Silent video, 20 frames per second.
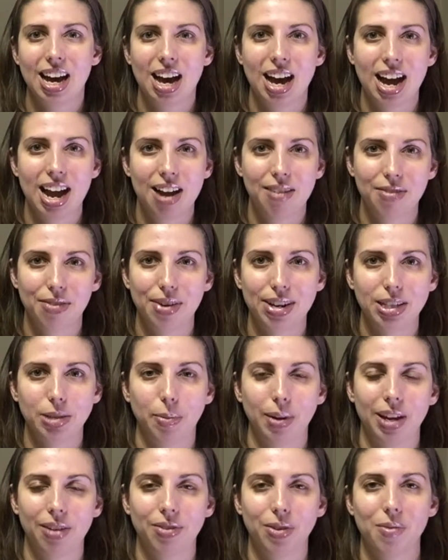I have a
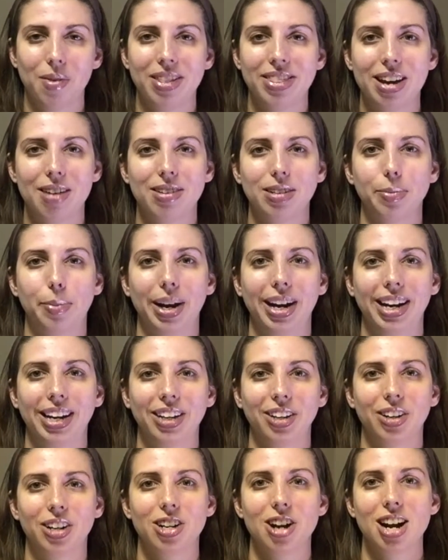recipe. If you want that recipe,
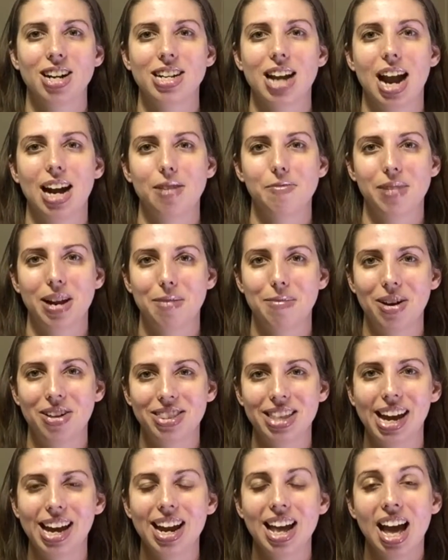you can contact me
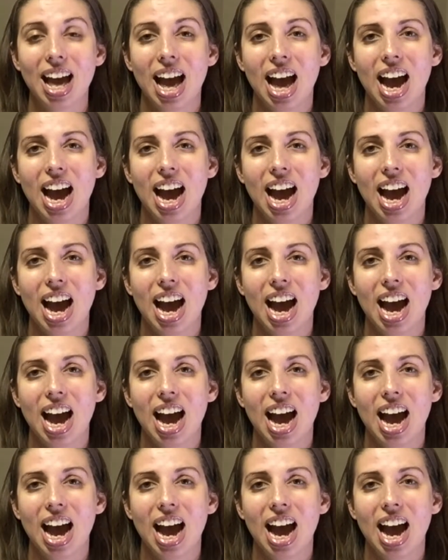about that.